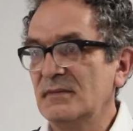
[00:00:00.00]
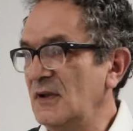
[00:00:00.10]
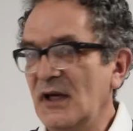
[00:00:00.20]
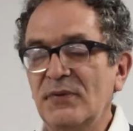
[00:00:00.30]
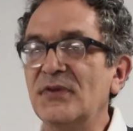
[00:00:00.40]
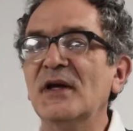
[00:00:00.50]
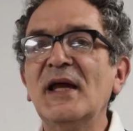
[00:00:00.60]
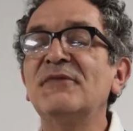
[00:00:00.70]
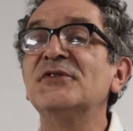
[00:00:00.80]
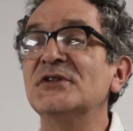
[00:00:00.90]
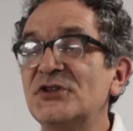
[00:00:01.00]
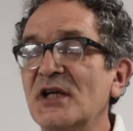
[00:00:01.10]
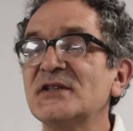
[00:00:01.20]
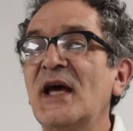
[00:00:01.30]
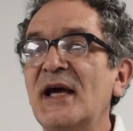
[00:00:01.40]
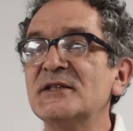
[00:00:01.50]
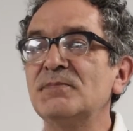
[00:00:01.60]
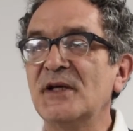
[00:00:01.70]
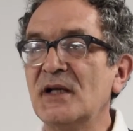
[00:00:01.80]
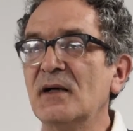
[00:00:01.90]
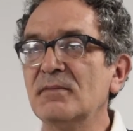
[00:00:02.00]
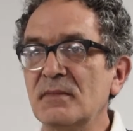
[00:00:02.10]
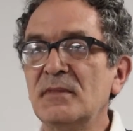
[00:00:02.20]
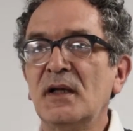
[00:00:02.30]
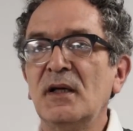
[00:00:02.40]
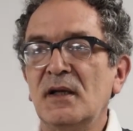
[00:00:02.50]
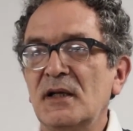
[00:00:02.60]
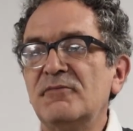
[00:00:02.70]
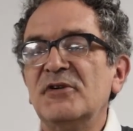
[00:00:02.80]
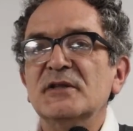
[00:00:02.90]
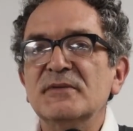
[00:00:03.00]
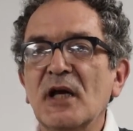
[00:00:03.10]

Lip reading: The left just has become liberalism.